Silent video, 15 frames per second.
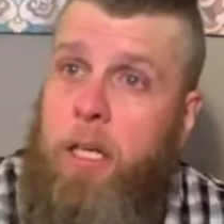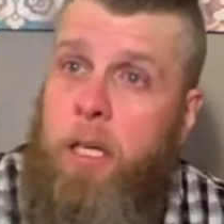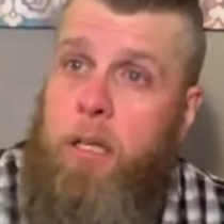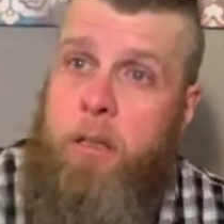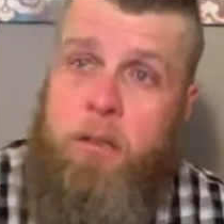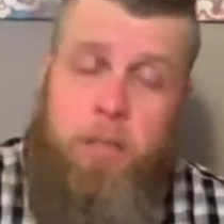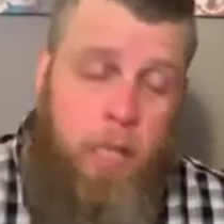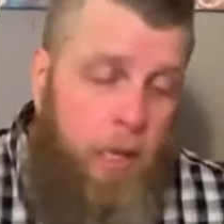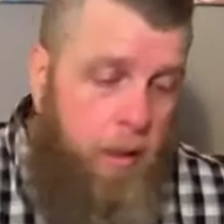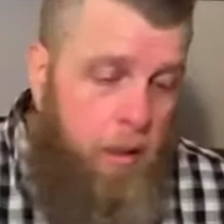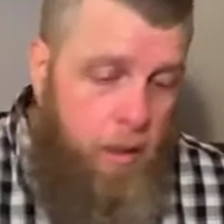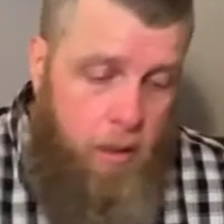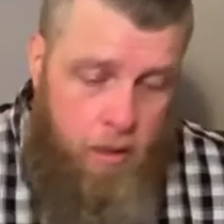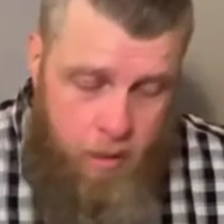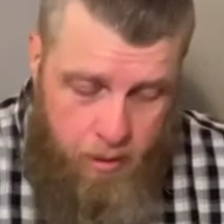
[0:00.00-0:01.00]
Looks like
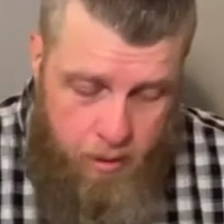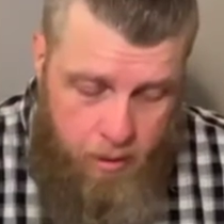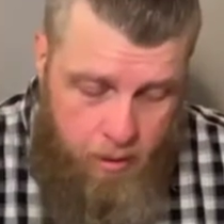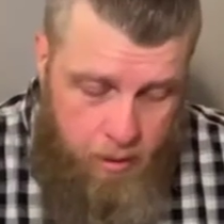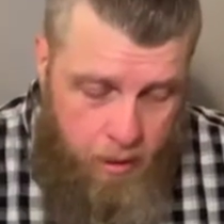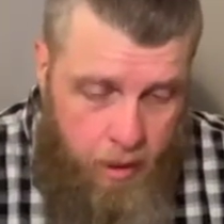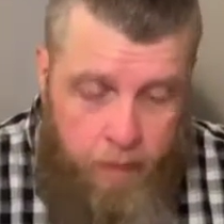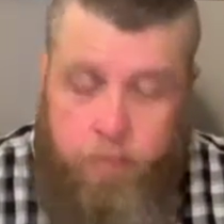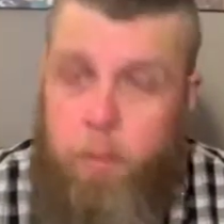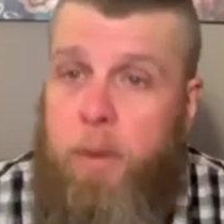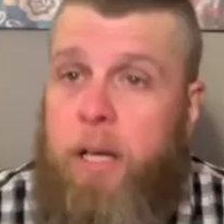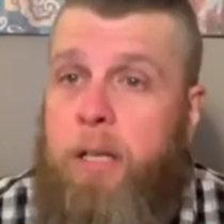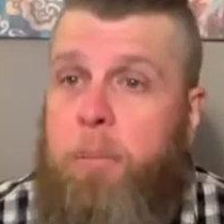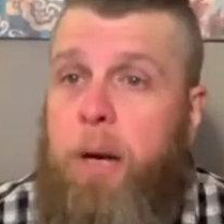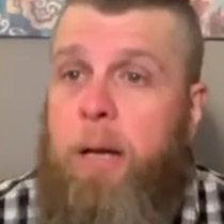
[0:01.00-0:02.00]

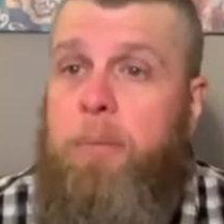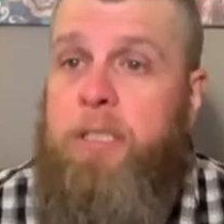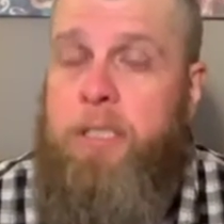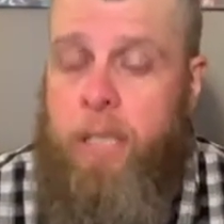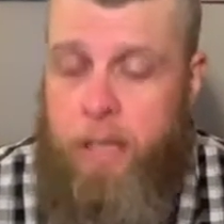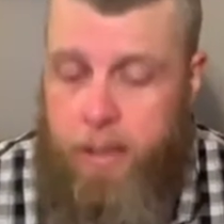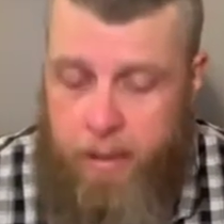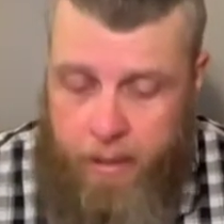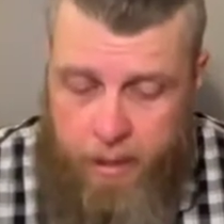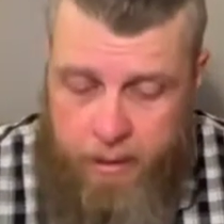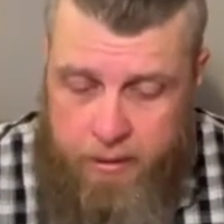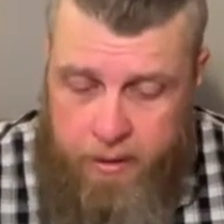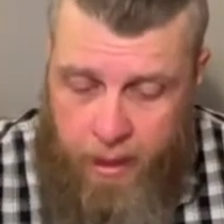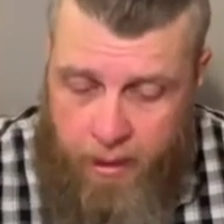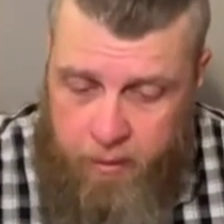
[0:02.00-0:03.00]
everybody probably stayed
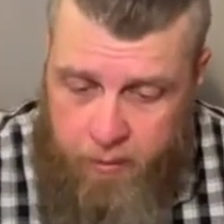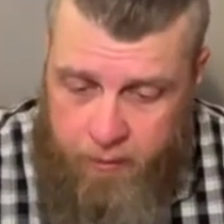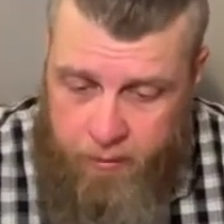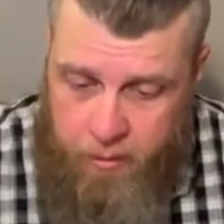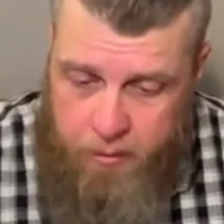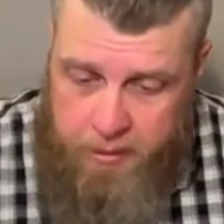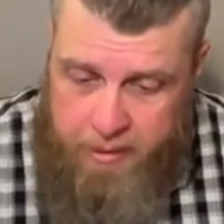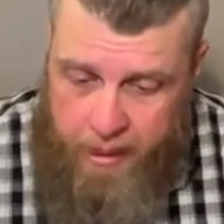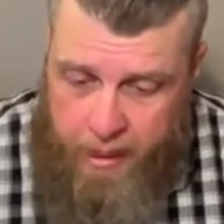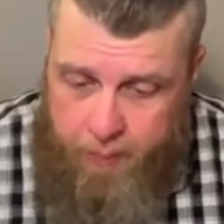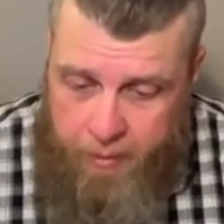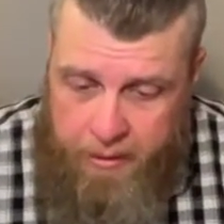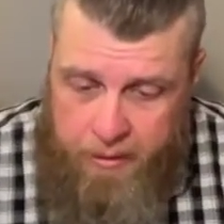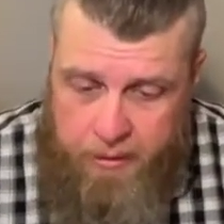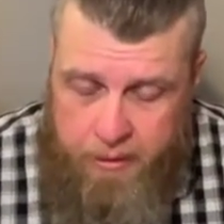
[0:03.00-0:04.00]
engaged. I don't even know what time it
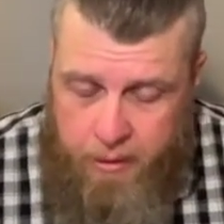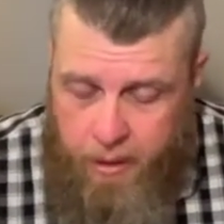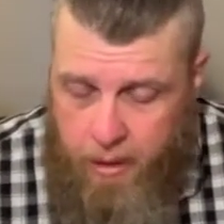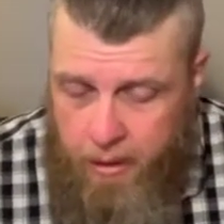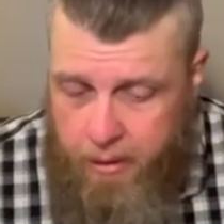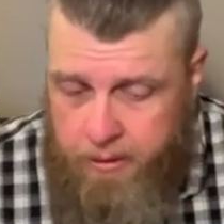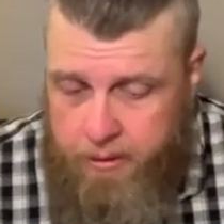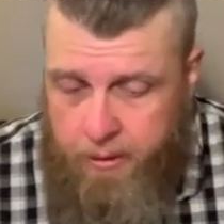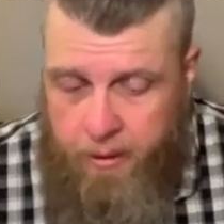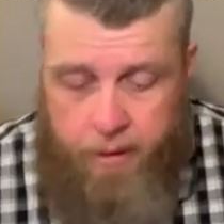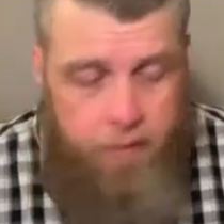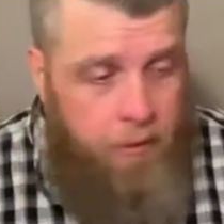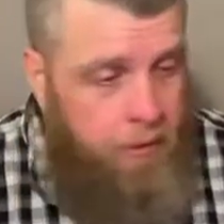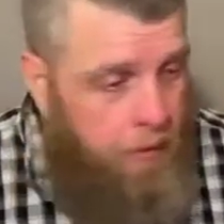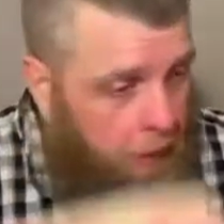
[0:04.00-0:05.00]
is. It's
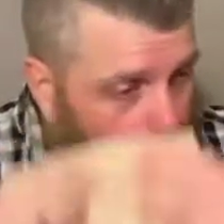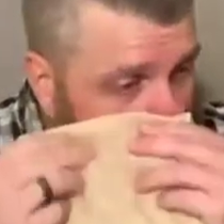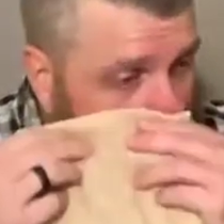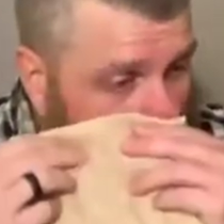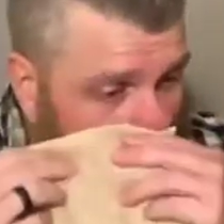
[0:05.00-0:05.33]
11:30.